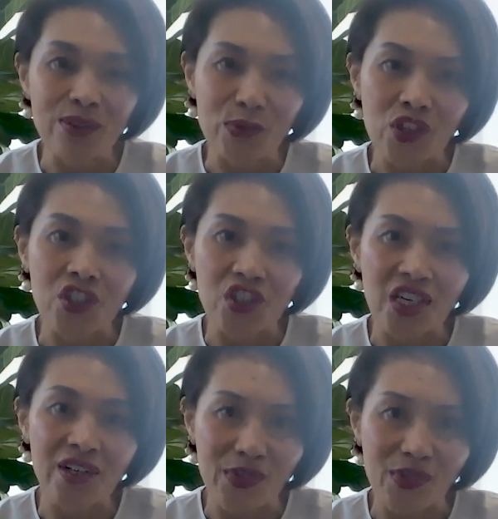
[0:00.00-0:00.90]
to join
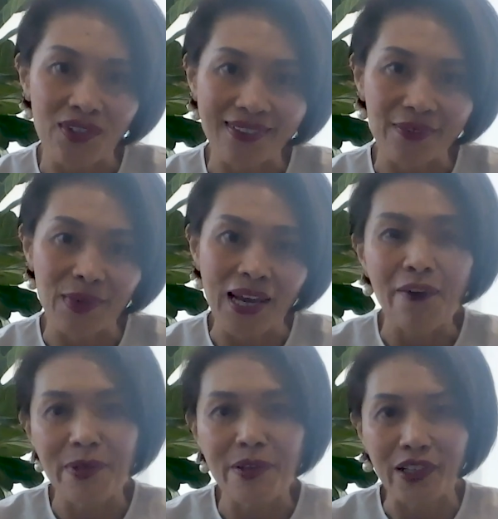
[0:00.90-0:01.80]
Shiseido, where
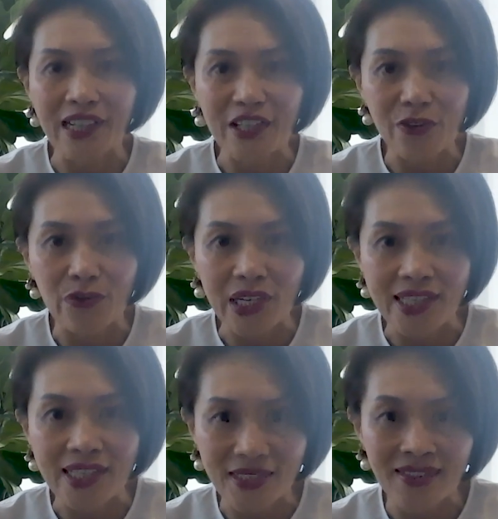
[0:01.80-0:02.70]
I've been for the last 3 years.